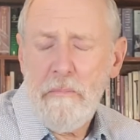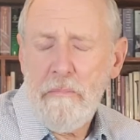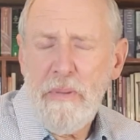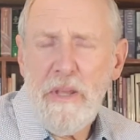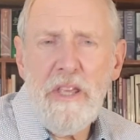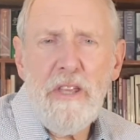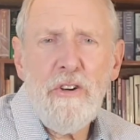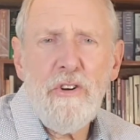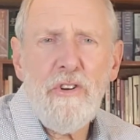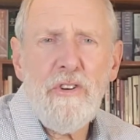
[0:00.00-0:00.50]

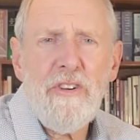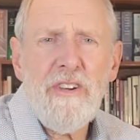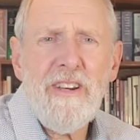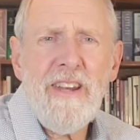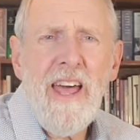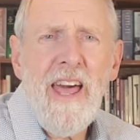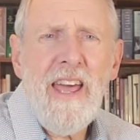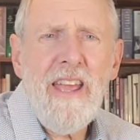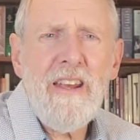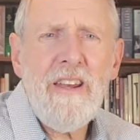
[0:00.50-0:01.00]
Peter
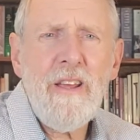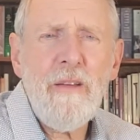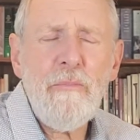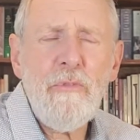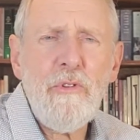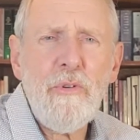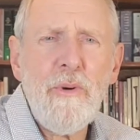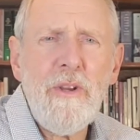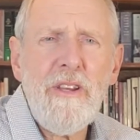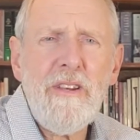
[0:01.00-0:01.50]
denied
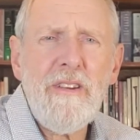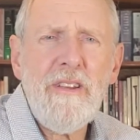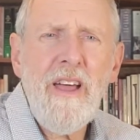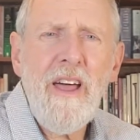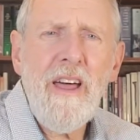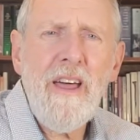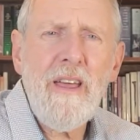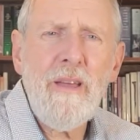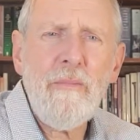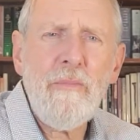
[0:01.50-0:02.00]
him 3
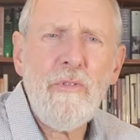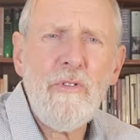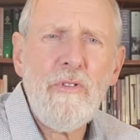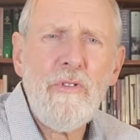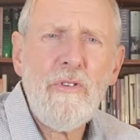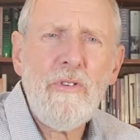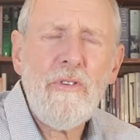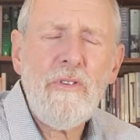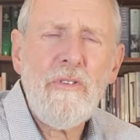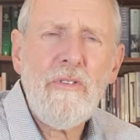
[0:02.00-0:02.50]

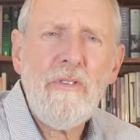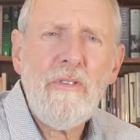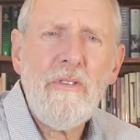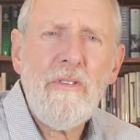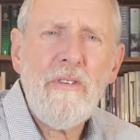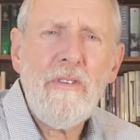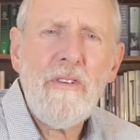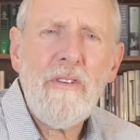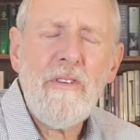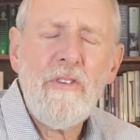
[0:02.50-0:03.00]
times.
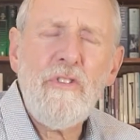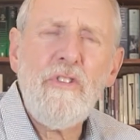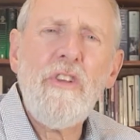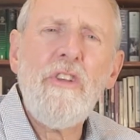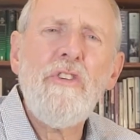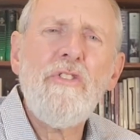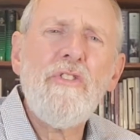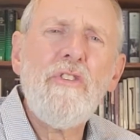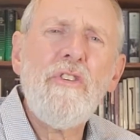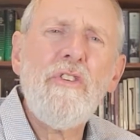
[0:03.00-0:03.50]

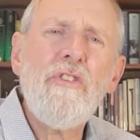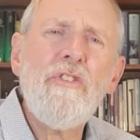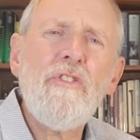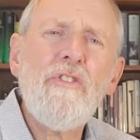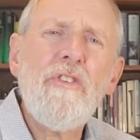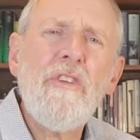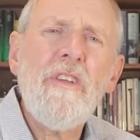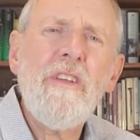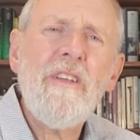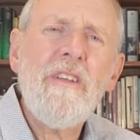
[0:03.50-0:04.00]

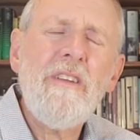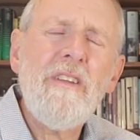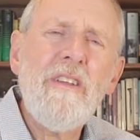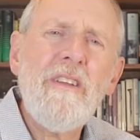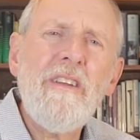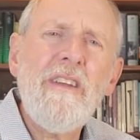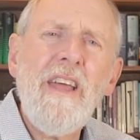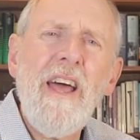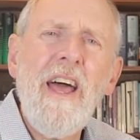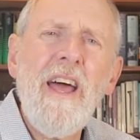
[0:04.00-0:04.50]
Jesus
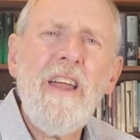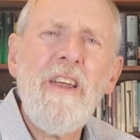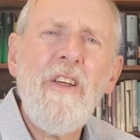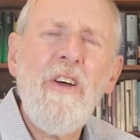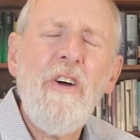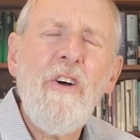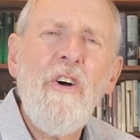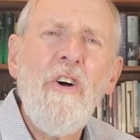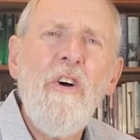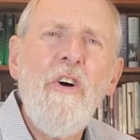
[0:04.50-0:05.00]
did not
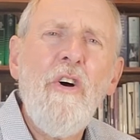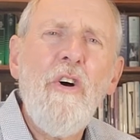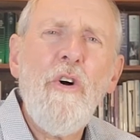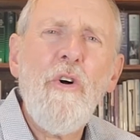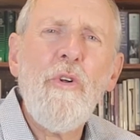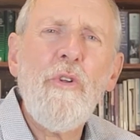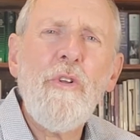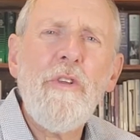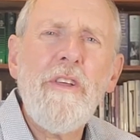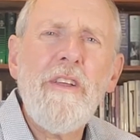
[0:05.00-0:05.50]

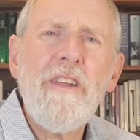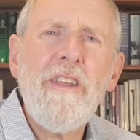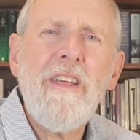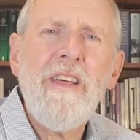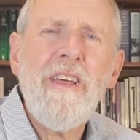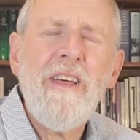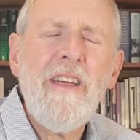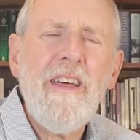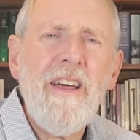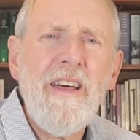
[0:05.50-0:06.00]
hold it
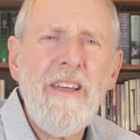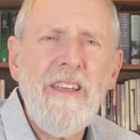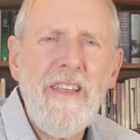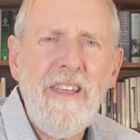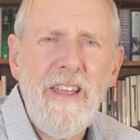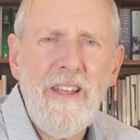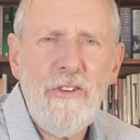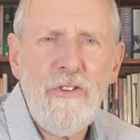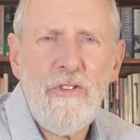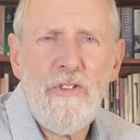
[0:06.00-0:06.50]

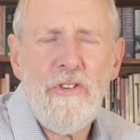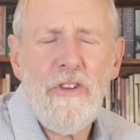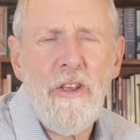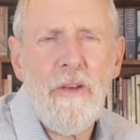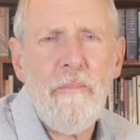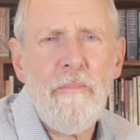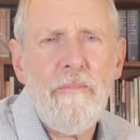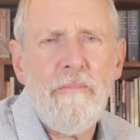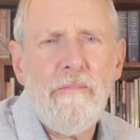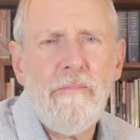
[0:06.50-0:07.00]
against
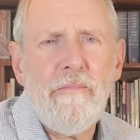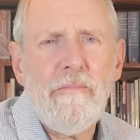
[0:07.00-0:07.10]
him.